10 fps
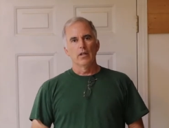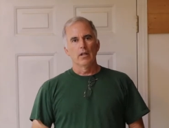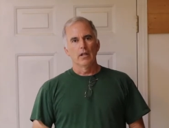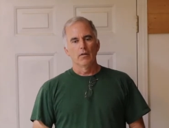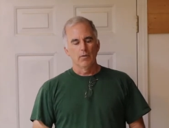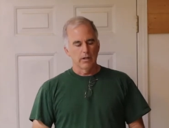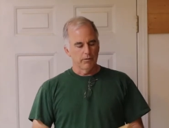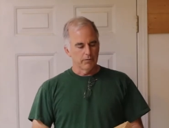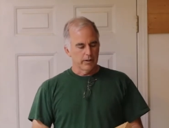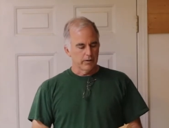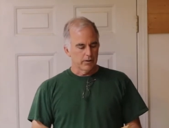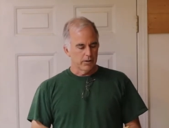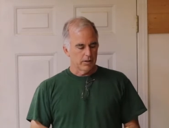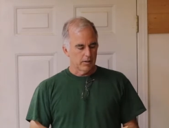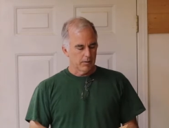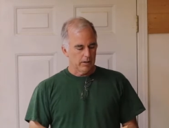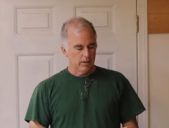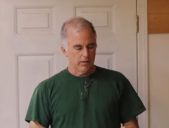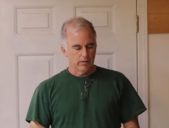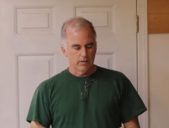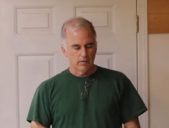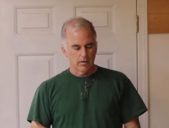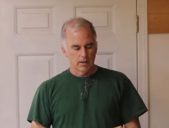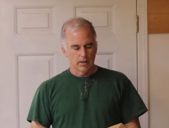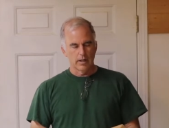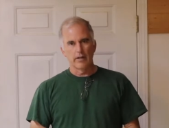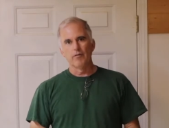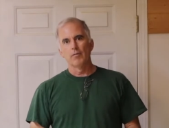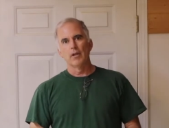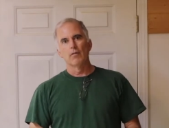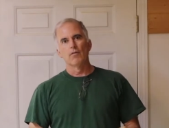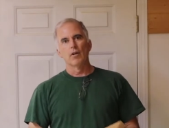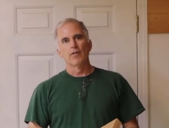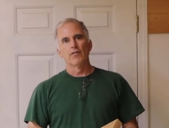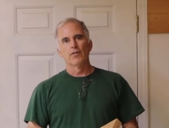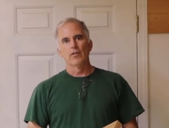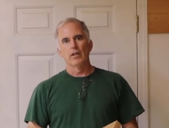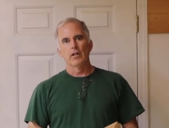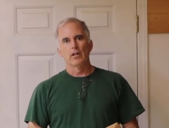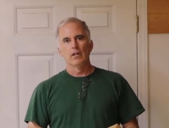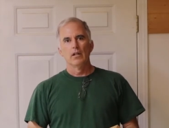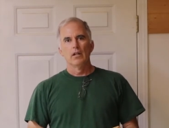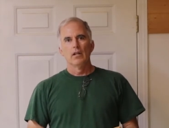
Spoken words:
and when I was researching them I noticed a lot of them that are for sale